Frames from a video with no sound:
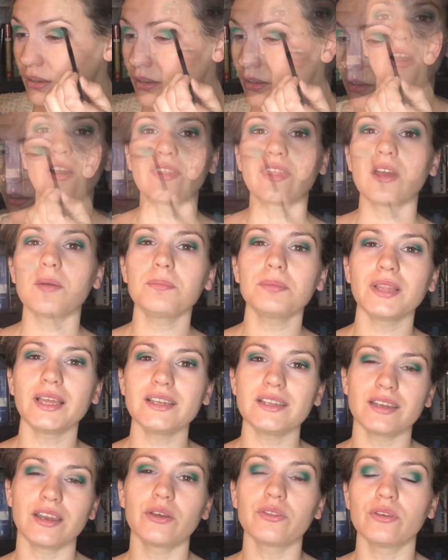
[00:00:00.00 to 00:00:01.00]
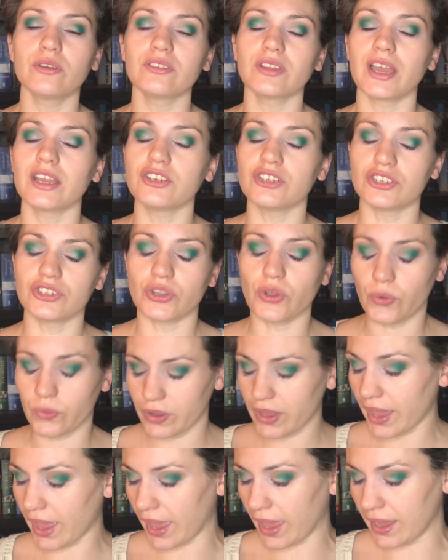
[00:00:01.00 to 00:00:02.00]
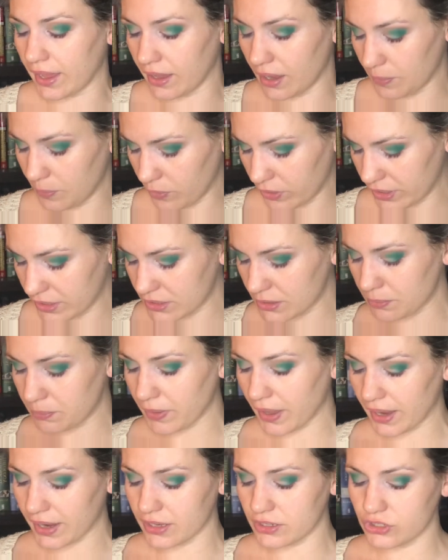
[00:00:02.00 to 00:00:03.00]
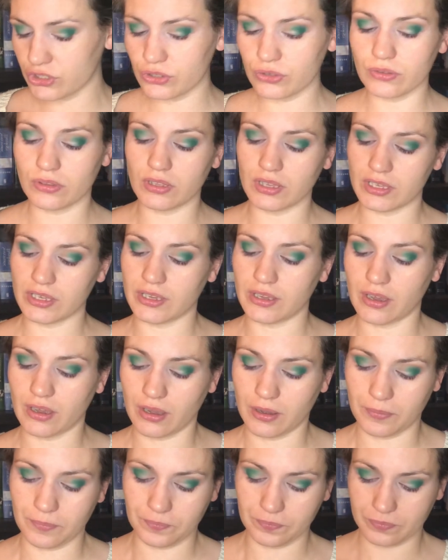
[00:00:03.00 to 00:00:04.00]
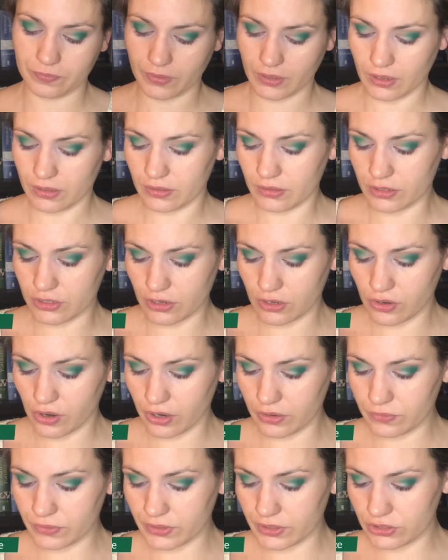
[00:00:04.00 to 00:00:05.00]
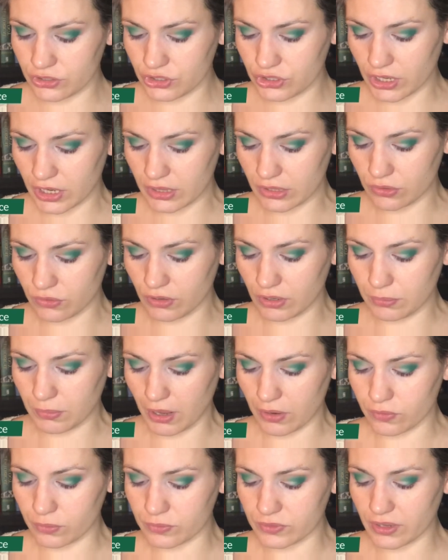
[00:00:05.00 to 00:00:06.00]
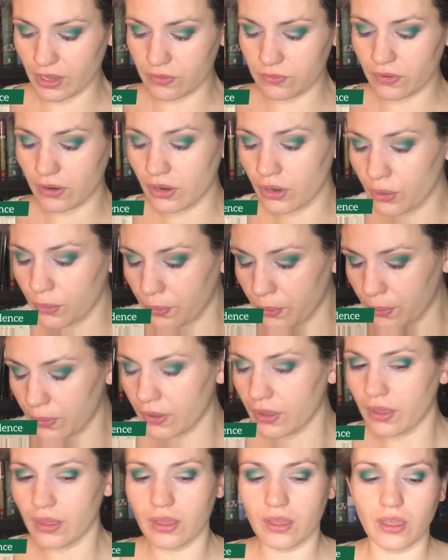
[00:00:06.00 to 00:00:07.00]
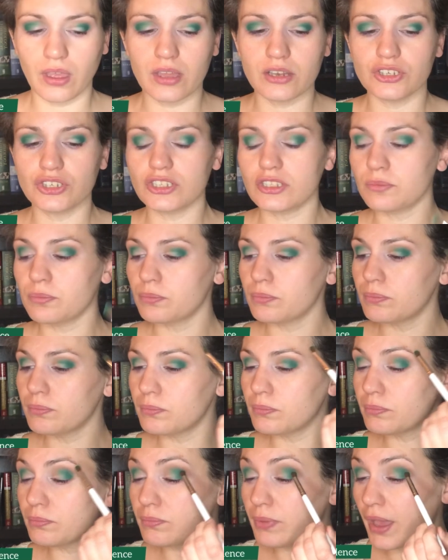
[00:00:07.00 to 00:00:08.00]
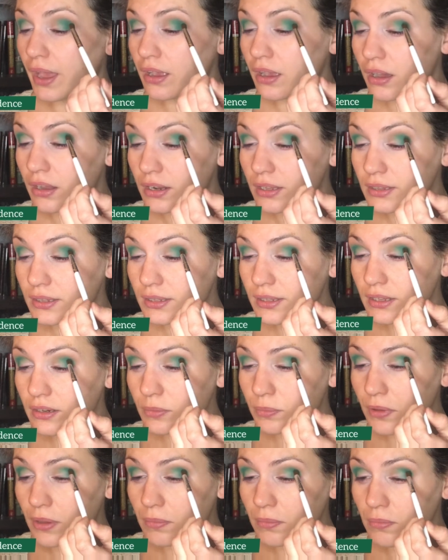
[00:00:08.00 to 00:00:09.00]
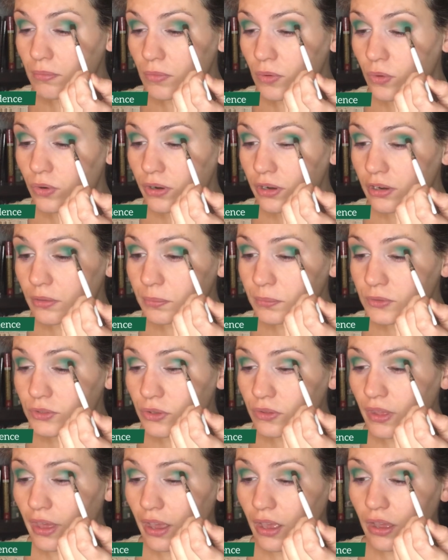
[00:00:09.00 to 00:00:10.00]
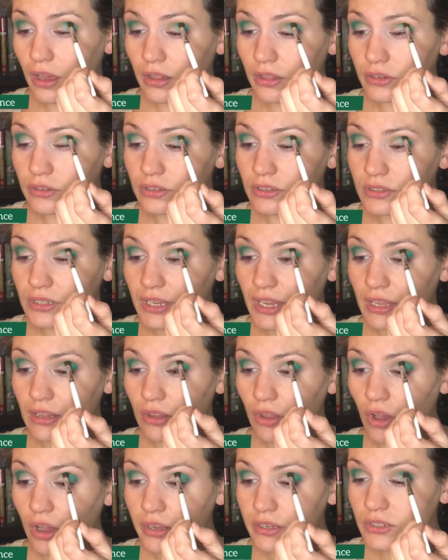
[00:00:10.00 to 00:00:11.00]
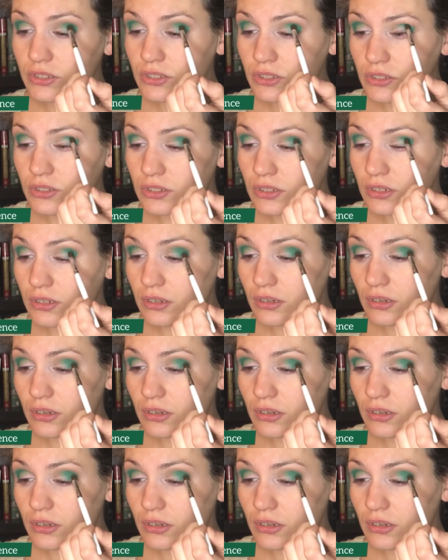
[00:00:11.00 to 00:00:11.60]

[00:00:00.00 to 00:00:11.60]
All right, that blended out those edges okay. I'm gonna dip back into the Confidence shade, the green matte from Sapphire, and just pack on a little bit more so that color doesn't get lost.